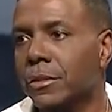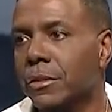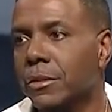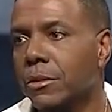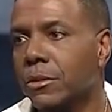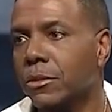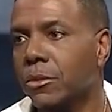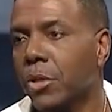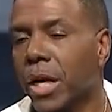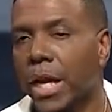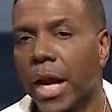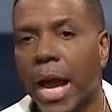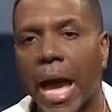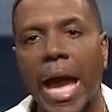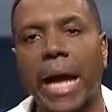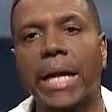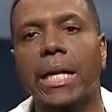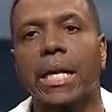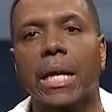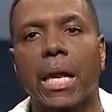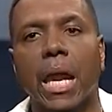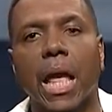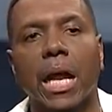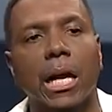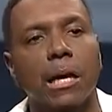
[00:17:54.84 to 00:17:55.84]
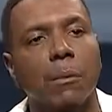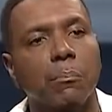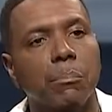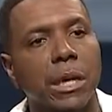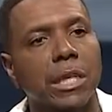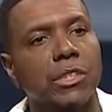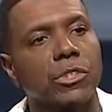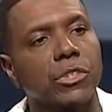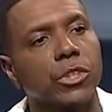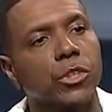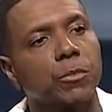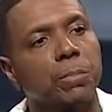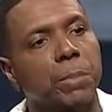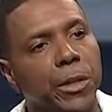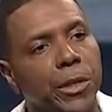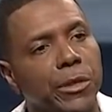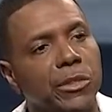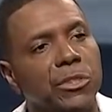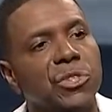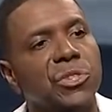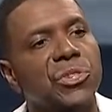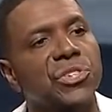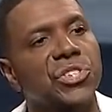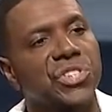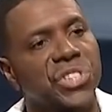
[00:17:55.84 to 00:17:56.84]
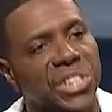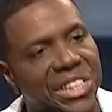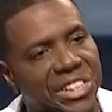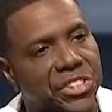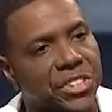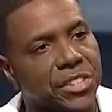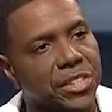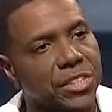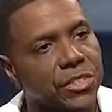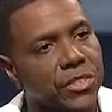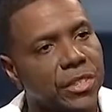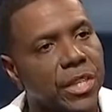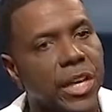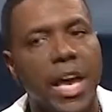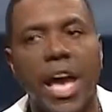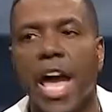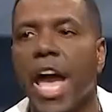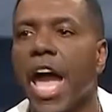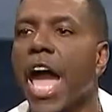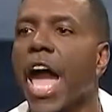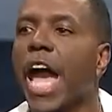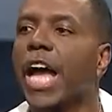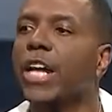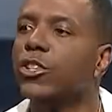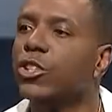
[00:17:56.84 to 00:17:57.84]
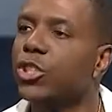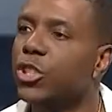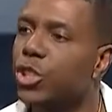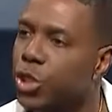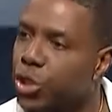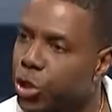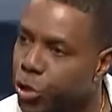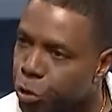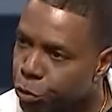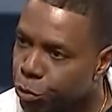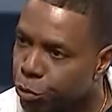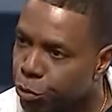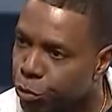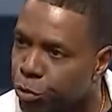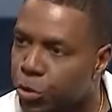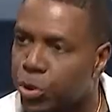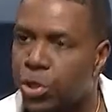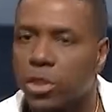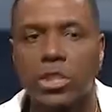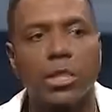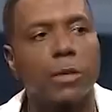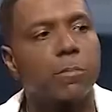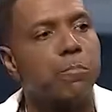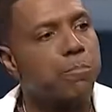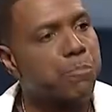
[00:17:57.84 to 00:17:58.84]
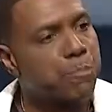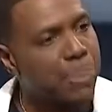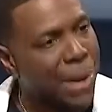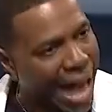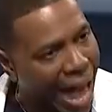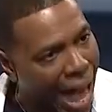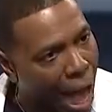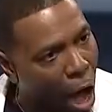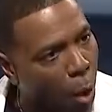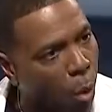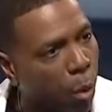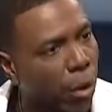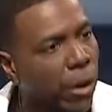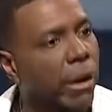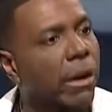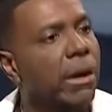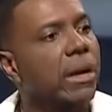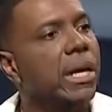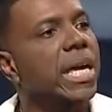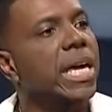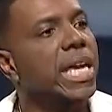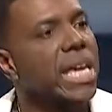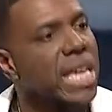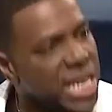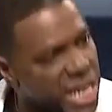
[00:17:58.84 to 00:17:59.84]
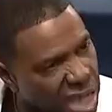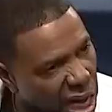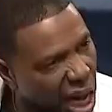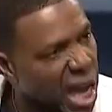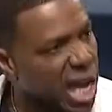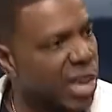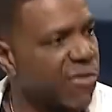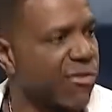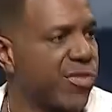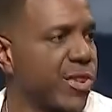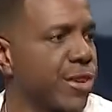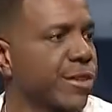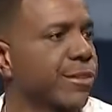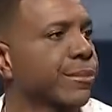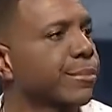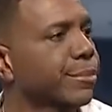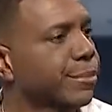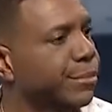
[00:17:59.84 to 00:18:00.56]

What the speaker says: Quit acting like a bunch of spiritual sissies and use the power He gave you.